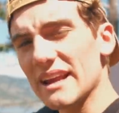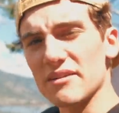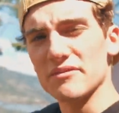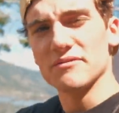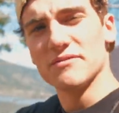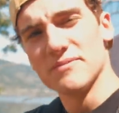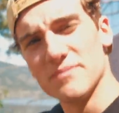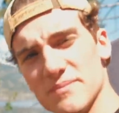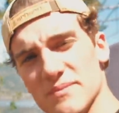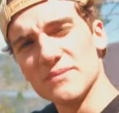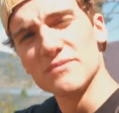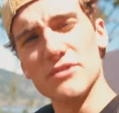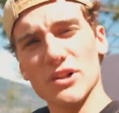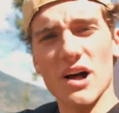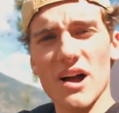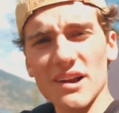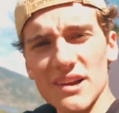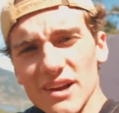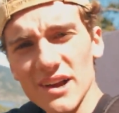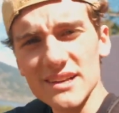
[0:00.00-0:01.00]
get
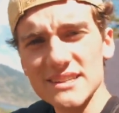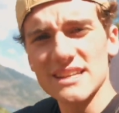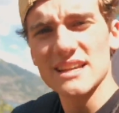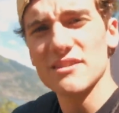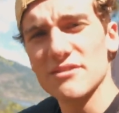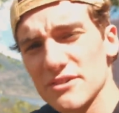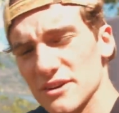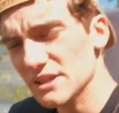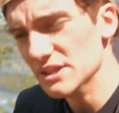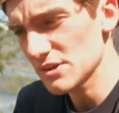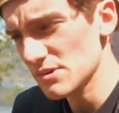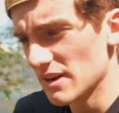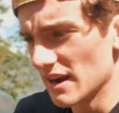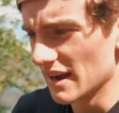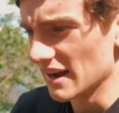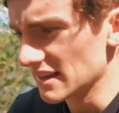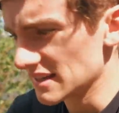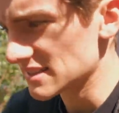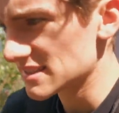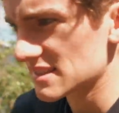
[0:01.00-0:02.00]
vlog content for you
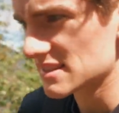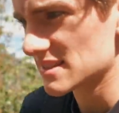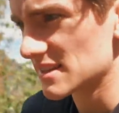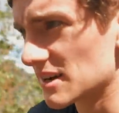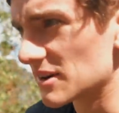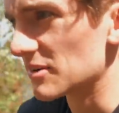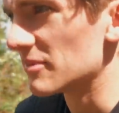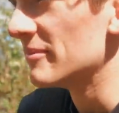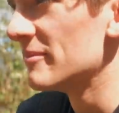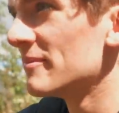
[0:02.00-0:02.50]
guys, so.